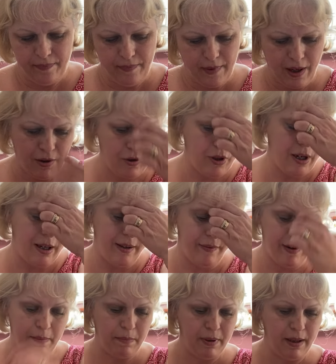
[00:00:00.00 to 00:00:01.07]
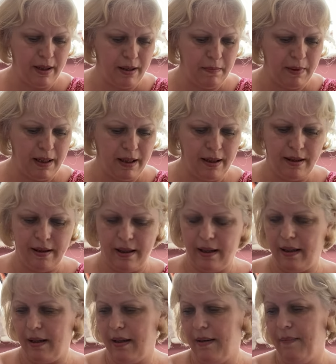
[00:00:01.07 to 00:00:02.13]
I'll show you the fabric in a minute, I think.
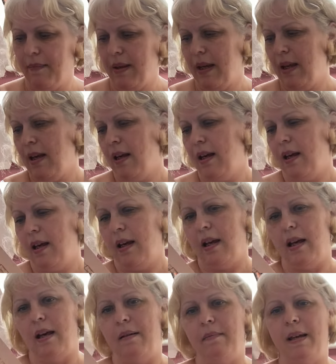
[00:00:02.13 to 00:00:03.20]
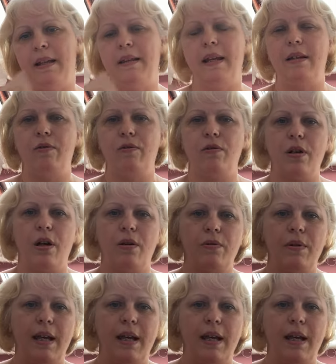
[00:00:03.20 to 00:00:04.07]
And then you're told